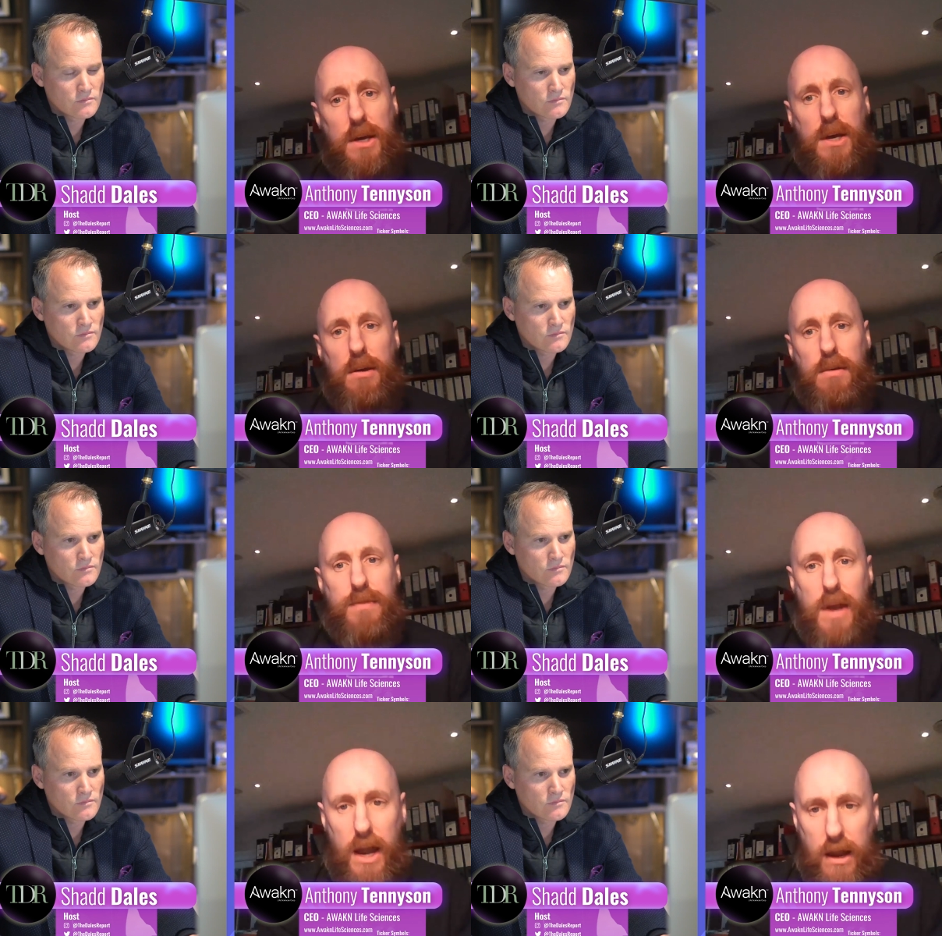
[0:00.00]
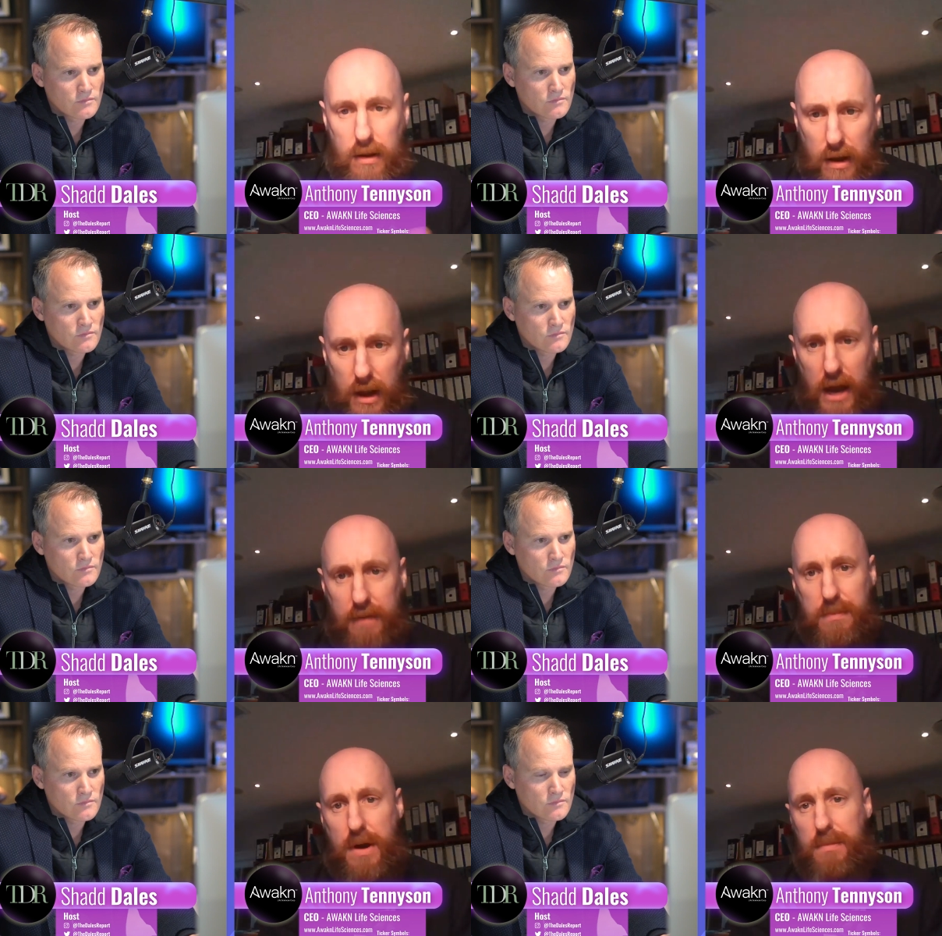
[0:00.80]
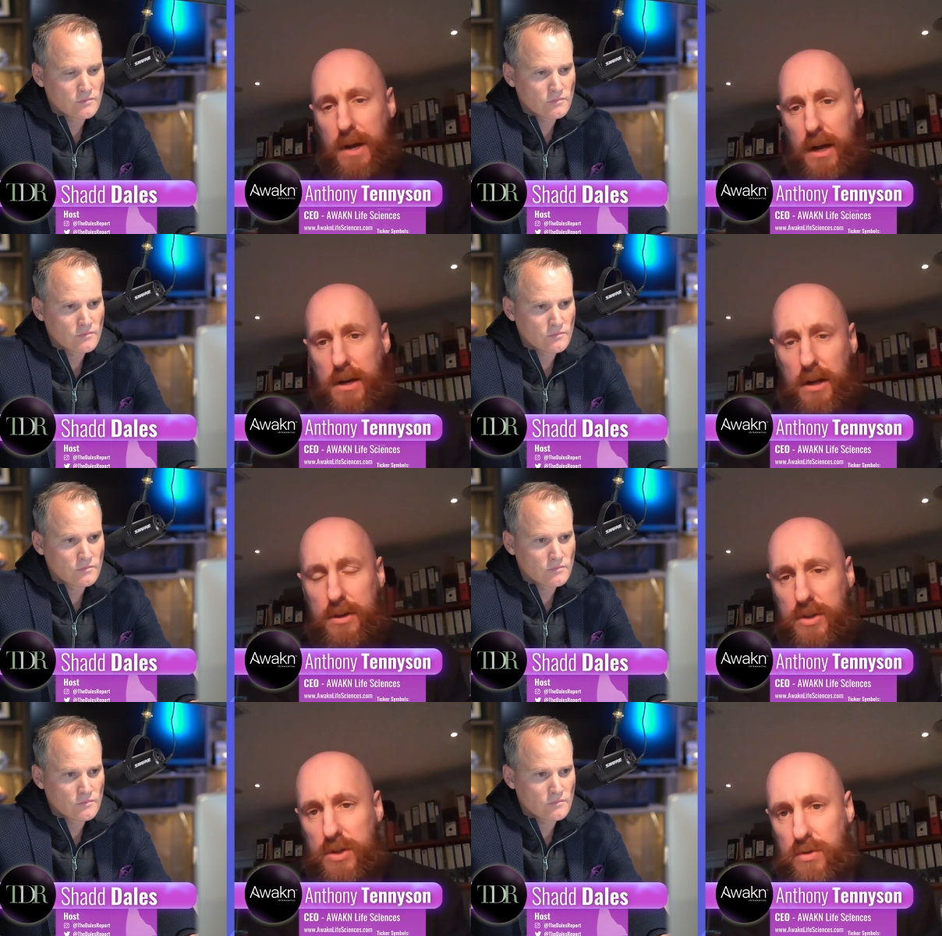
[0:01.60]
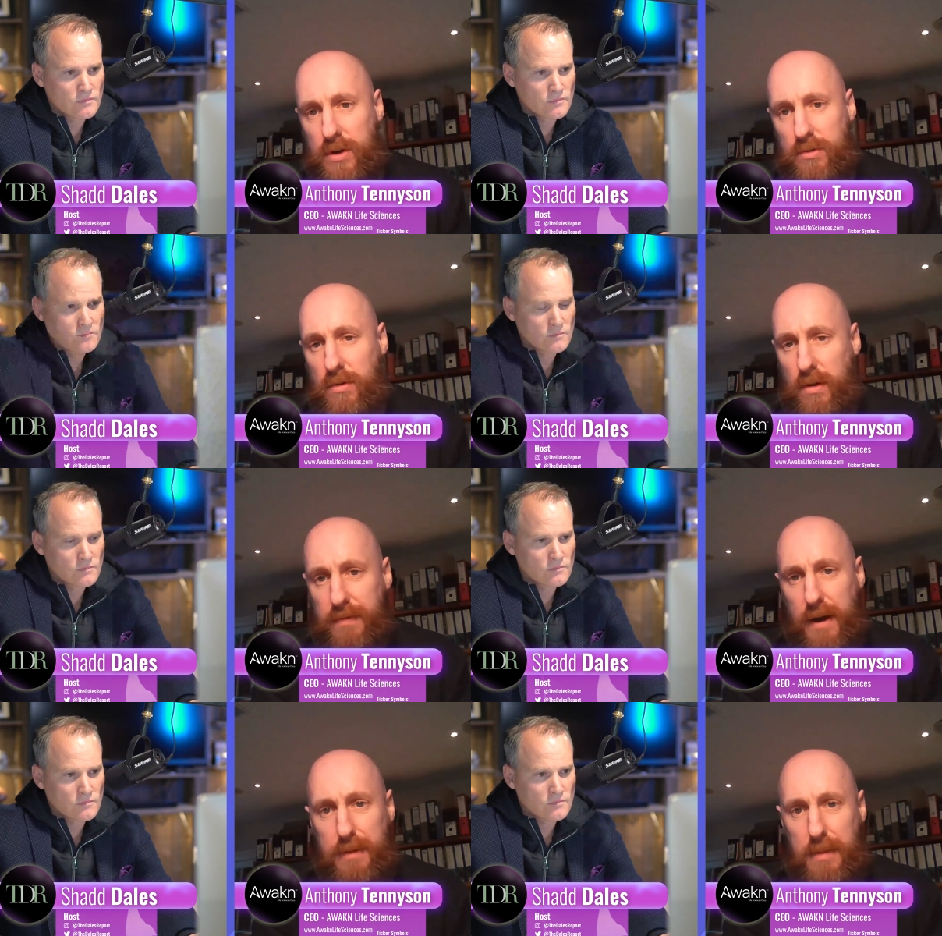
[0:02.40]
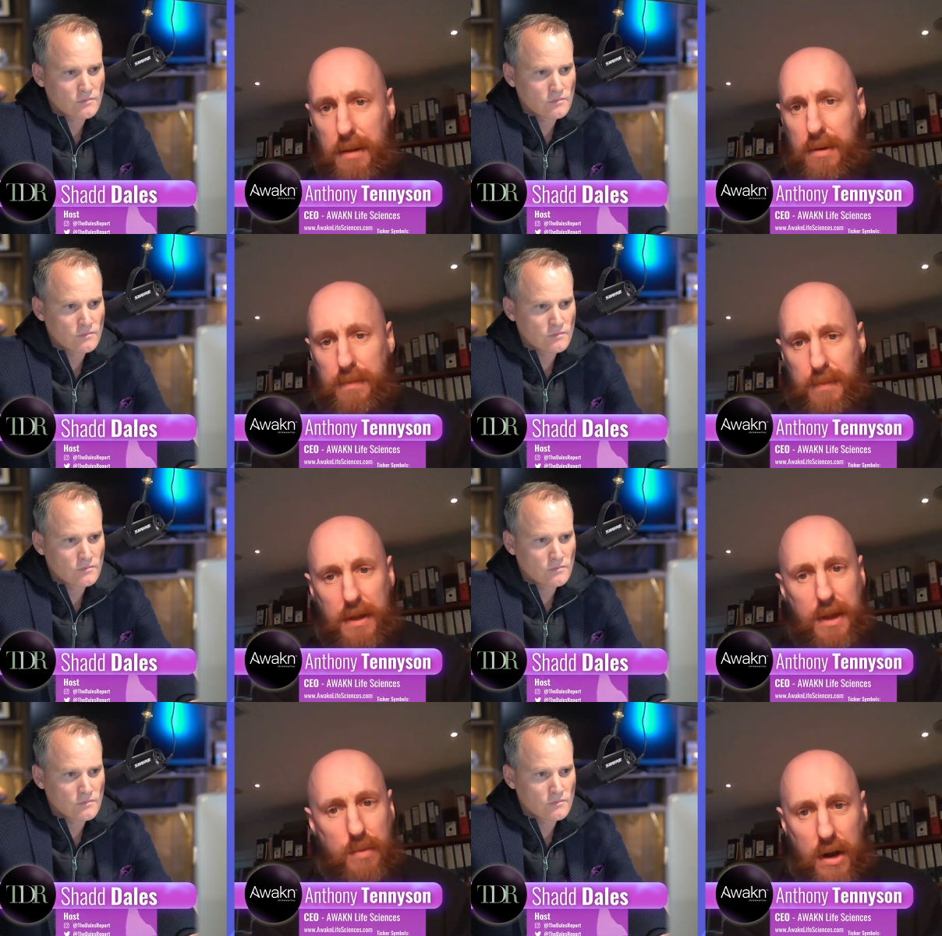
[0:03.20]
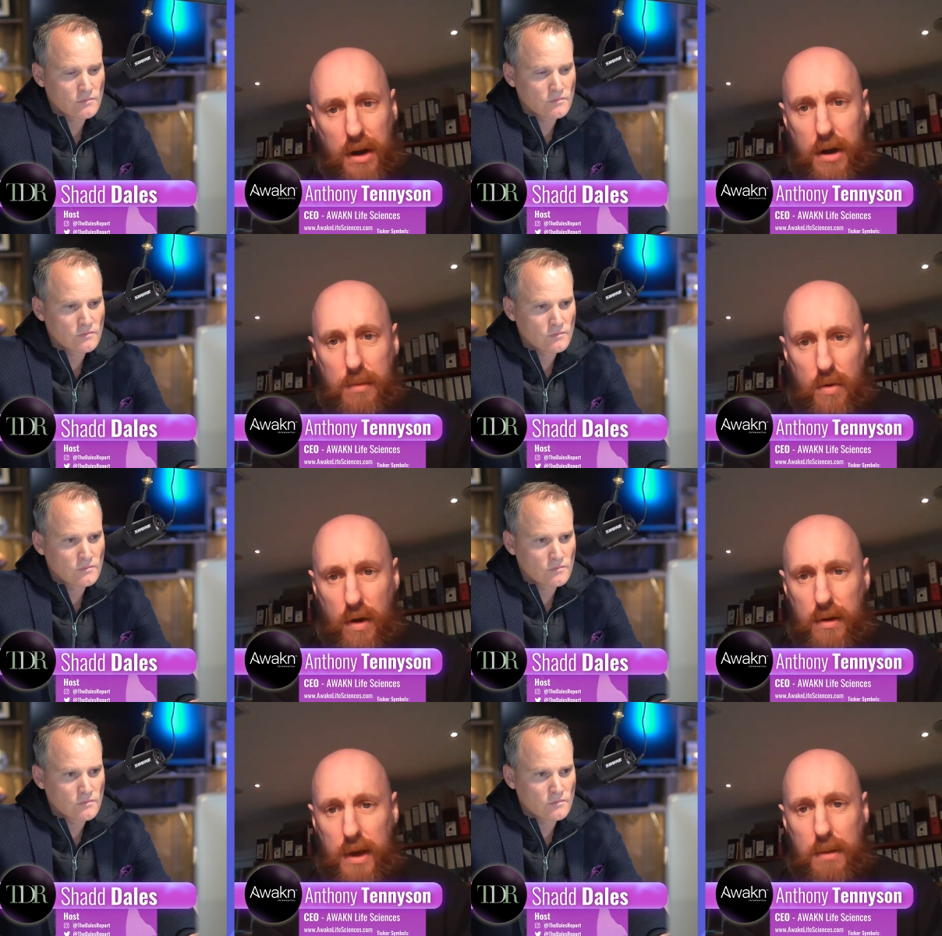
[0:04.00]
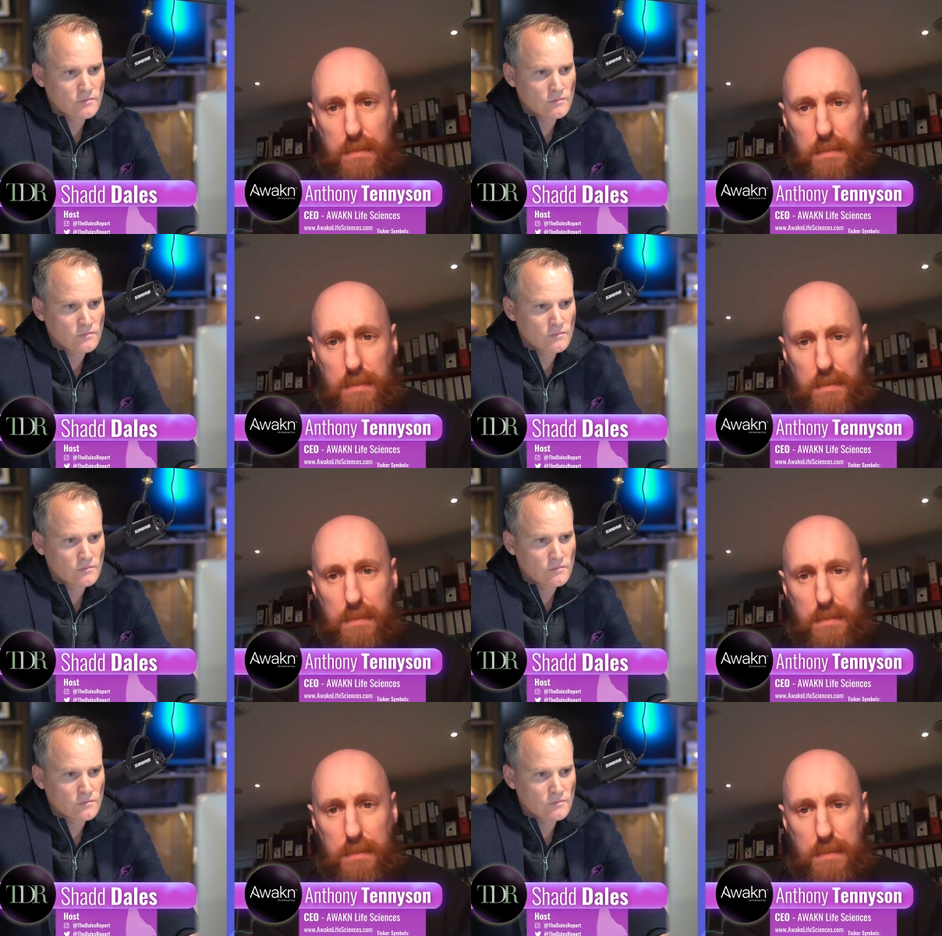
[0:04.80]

Speaker 1: if they have a problem with alcohol use disorder or a family member and they want to learn more,